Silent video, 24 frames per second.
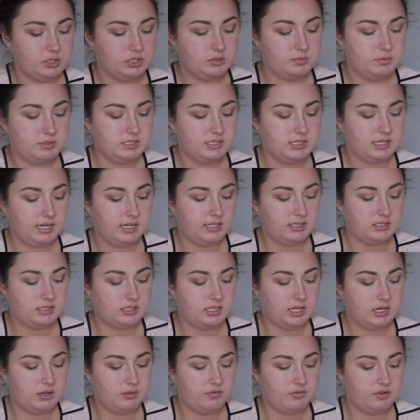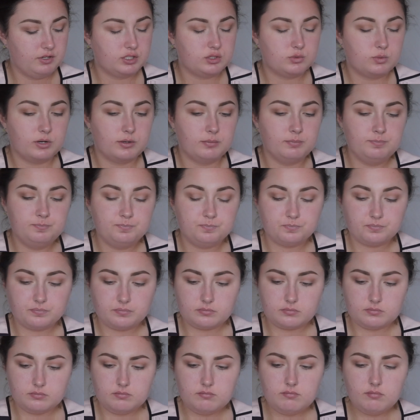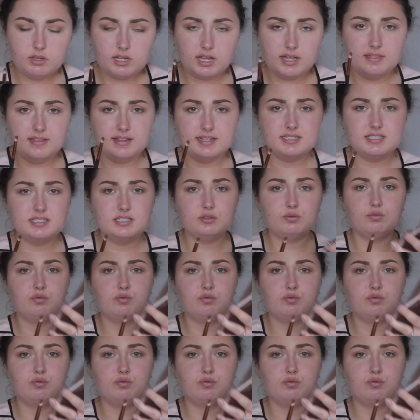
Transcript: just beside that first one. And this is